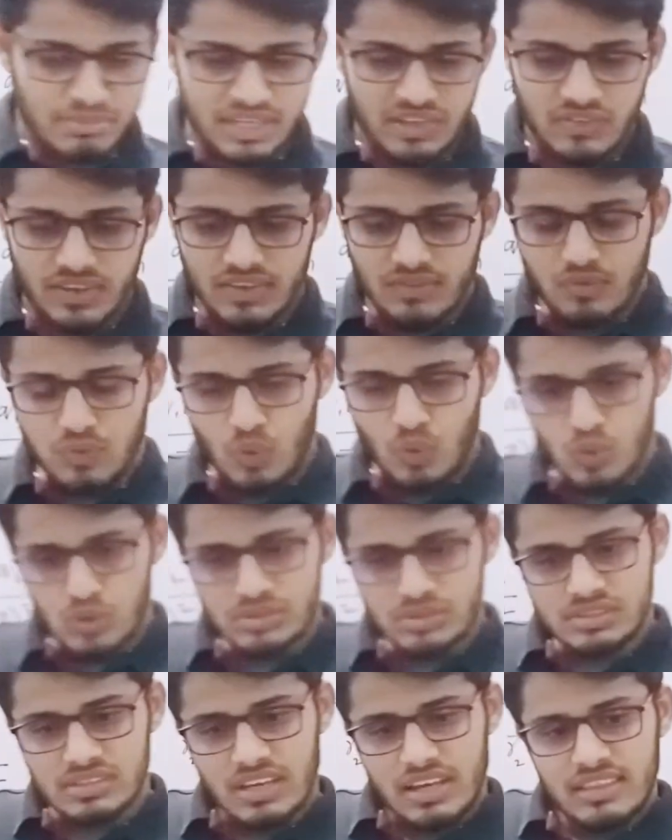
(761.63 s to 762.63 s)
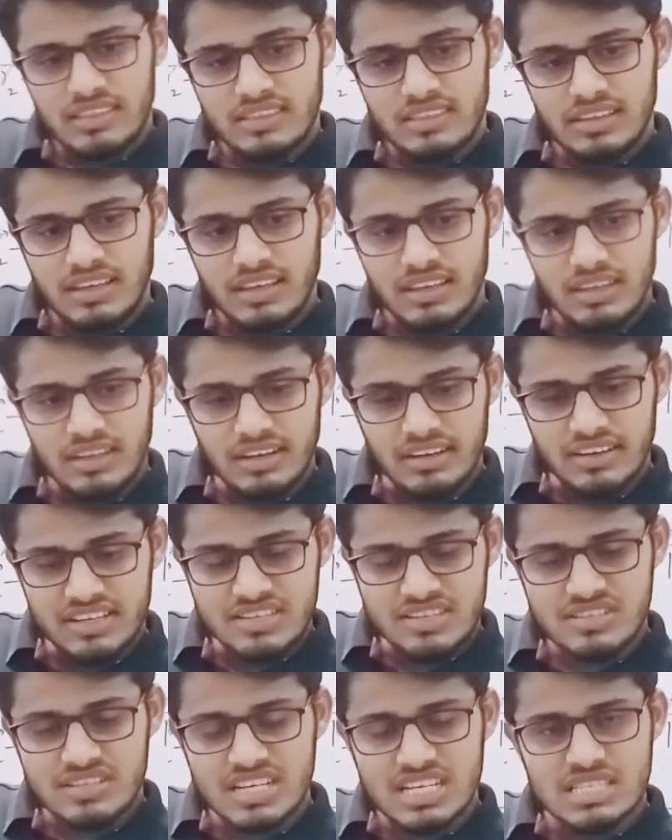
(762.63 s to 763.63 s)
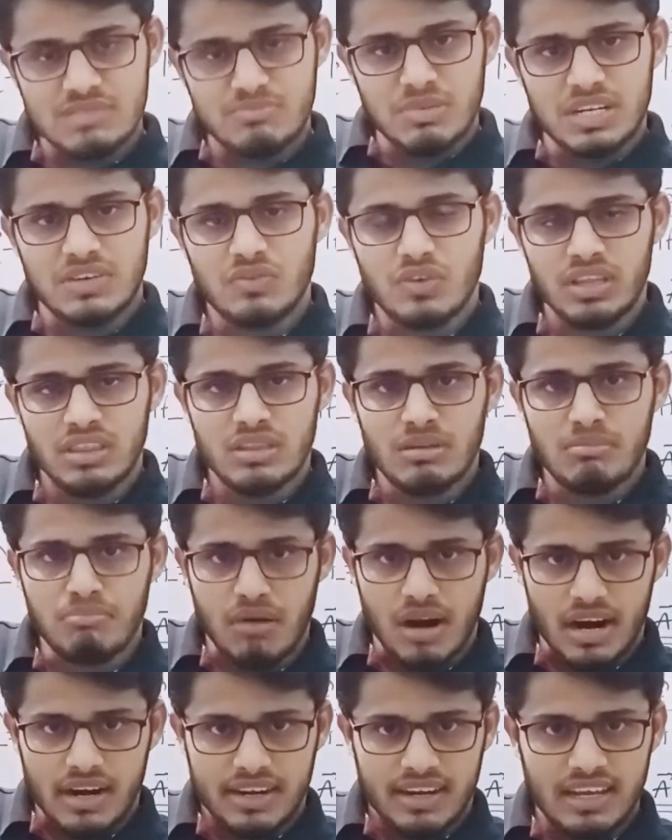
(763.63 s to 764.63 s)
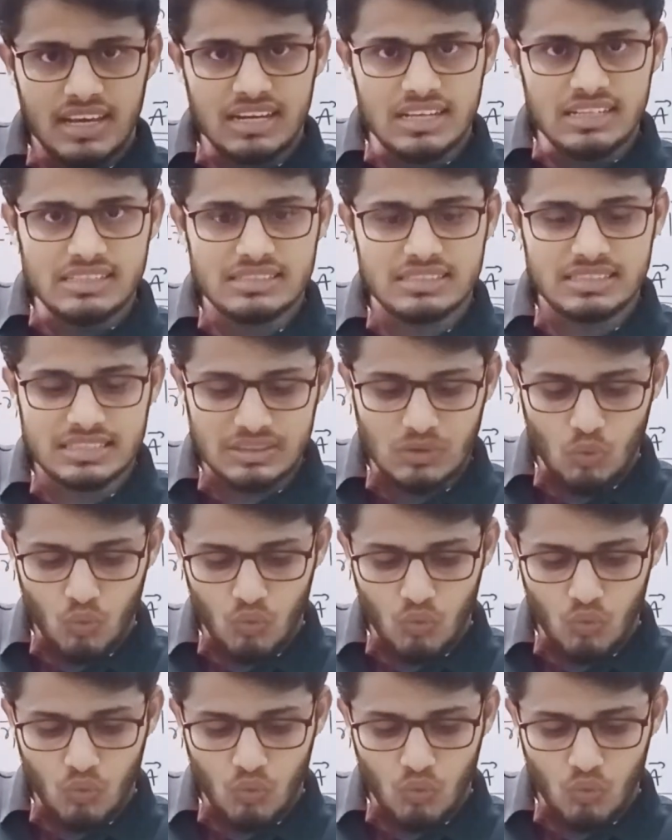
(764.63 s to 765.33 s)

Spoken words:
between force and the distance between the particles